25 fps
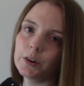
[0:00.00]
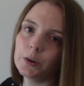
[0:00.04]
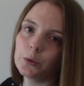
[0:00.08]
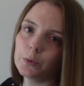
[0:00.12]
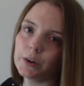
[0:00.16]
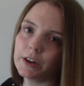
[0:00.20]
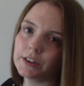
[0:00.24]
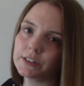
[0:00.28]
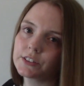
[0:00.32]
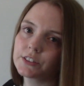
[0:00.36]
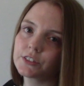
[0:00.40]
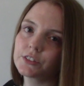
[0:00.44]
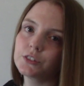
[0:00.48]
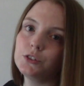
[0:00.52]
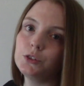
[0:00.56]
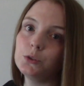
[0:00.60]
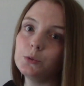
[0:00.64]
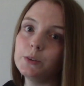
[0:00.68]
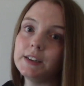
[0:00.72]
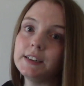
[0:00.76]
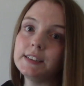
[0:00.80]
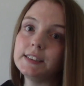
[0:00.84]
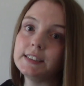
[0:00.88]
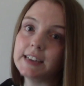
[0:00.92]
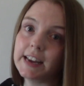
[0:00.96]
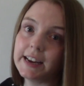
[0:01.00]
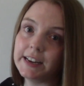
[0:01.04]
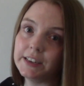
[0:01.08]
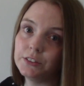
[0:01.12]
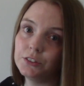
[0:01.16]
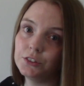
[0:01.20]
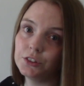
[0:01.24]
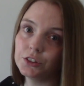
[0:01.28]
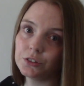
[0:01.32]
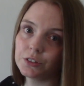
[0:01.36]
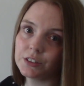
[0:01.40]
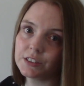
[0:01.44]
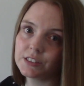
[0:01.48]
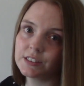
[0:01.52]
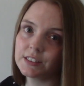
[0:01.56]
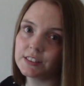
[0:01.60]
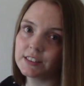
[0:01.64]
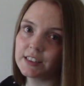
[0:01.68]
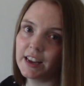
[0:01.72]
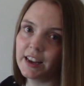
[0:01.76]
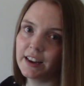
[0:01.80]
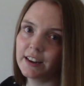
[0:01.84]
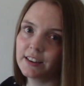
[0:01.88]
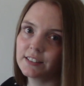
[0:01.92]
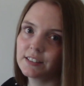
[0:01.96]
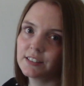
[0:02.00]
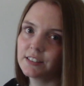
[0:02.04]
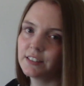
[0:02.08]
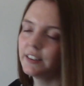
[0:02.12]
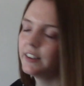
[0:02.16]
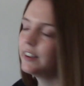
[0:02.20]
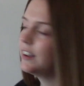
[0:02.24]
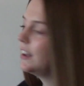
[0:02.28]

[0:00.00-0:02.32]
risk, doing dangerous things.